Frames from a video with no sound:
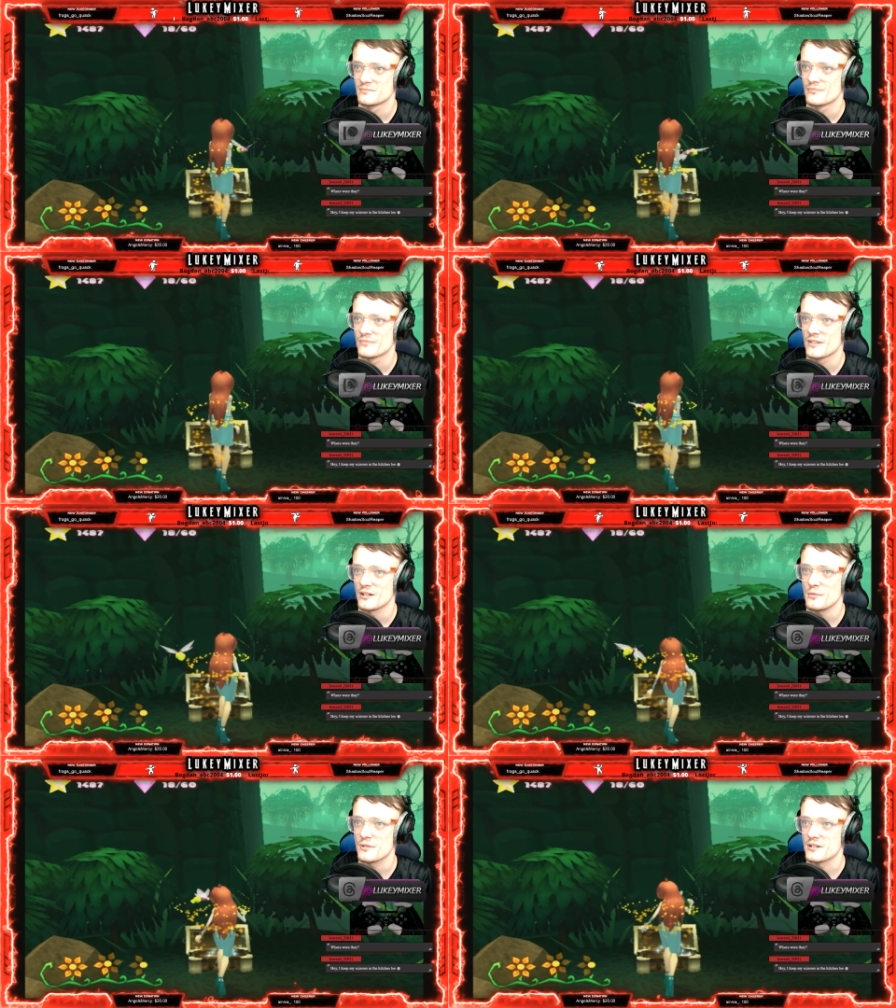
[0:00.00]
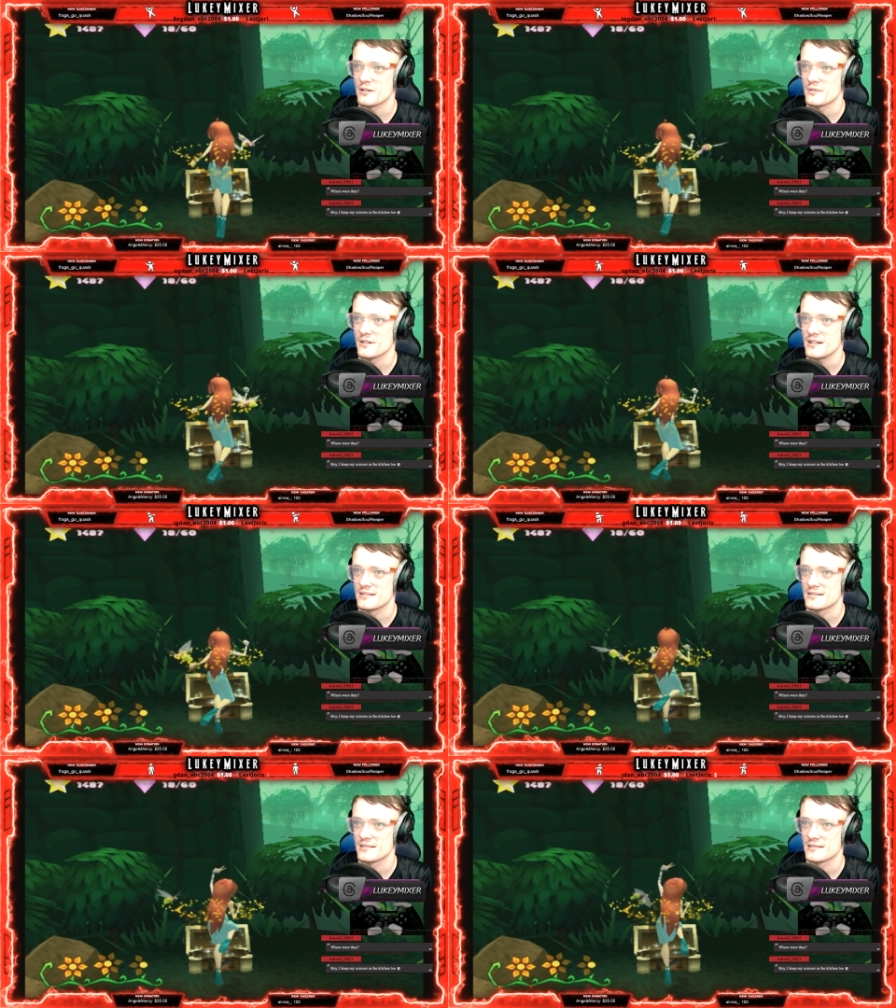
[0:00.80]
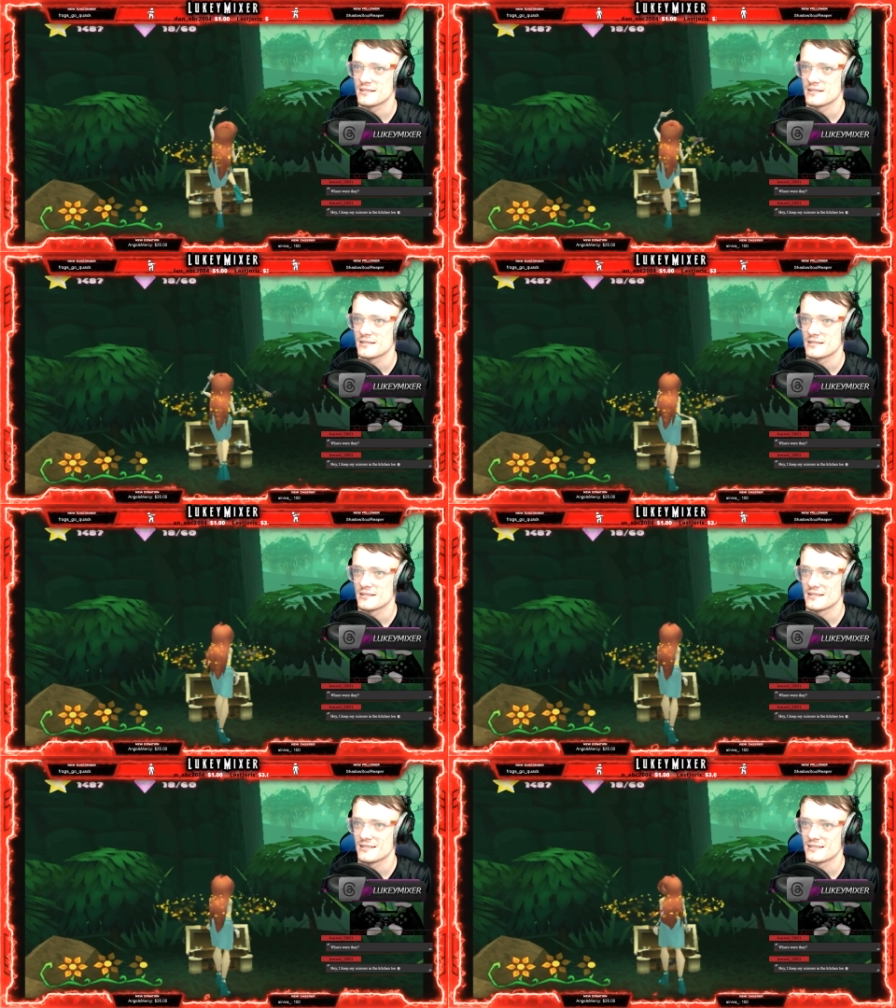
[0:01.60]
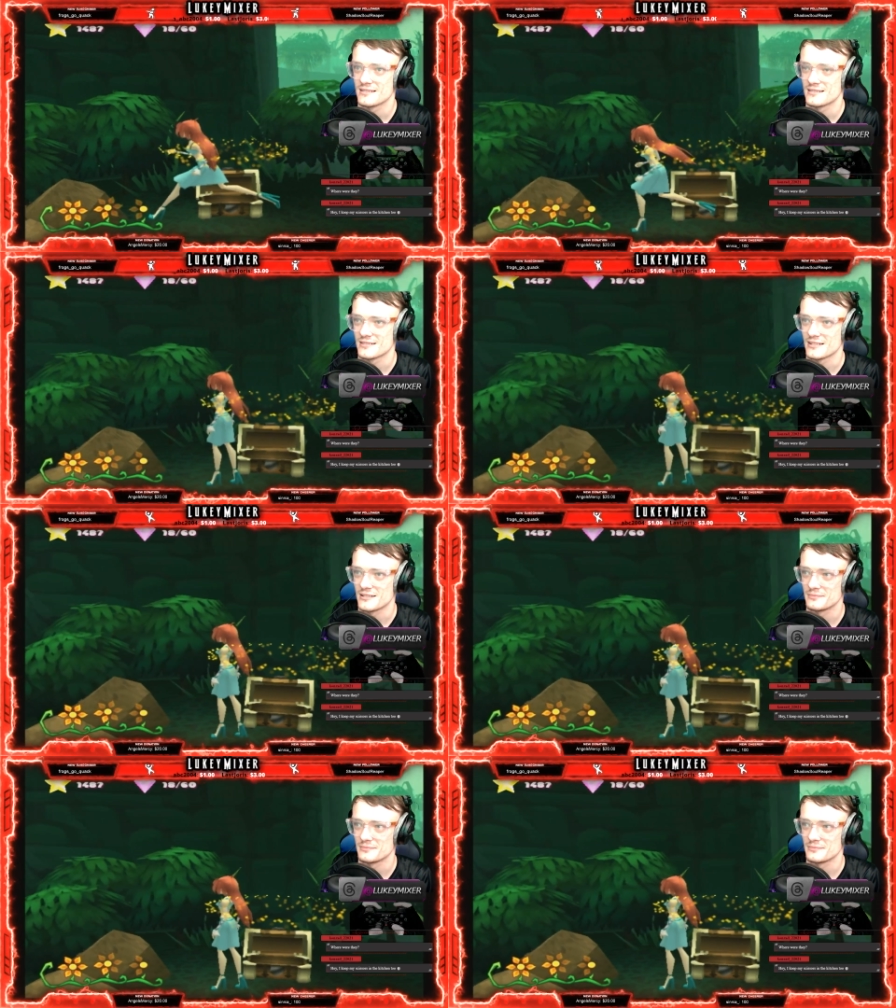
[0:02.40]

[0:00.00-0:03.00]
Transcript: Oh, I've got no one of these. Damn.